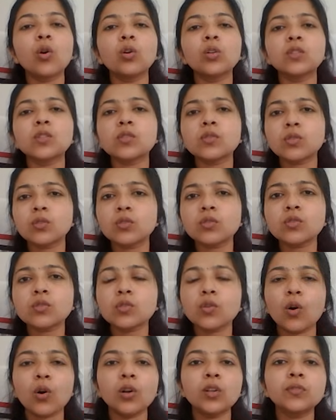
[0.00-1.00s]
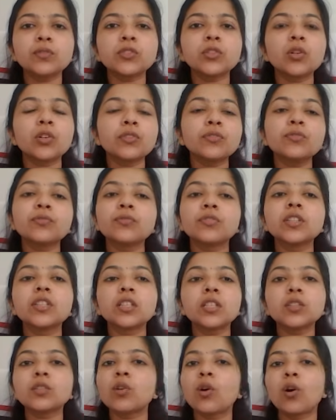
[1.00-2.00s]
also solve your
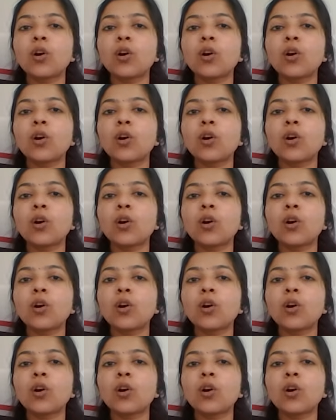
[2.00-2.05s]
fear